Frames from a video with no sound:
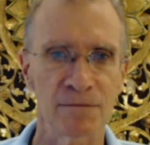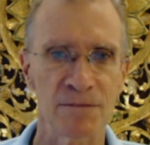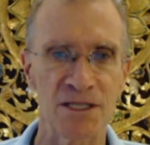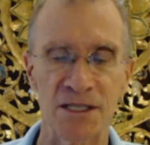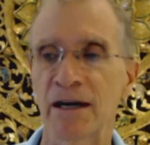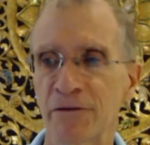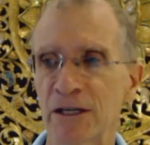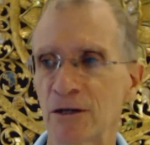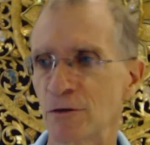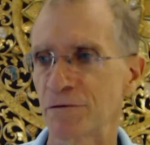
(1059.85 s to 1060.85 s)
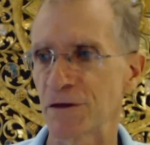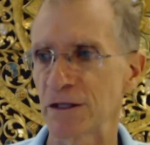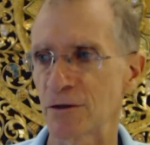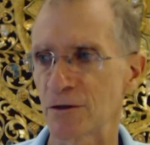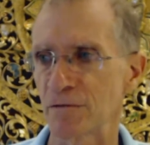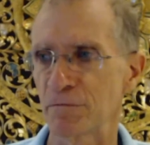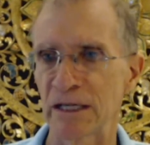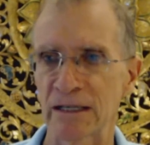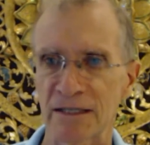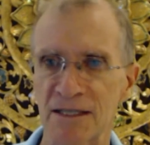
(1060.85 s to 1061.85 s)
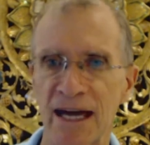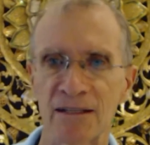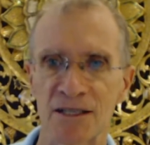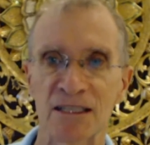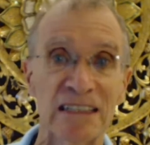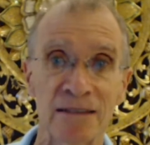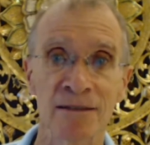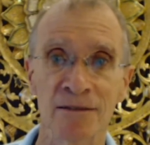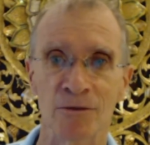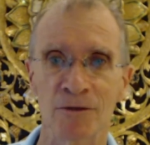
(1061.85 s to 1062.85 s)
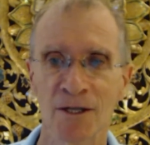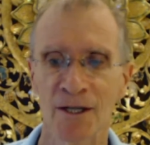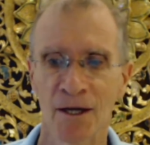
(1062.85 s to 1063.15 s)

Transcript: starving, or fear of being attacked and eaten.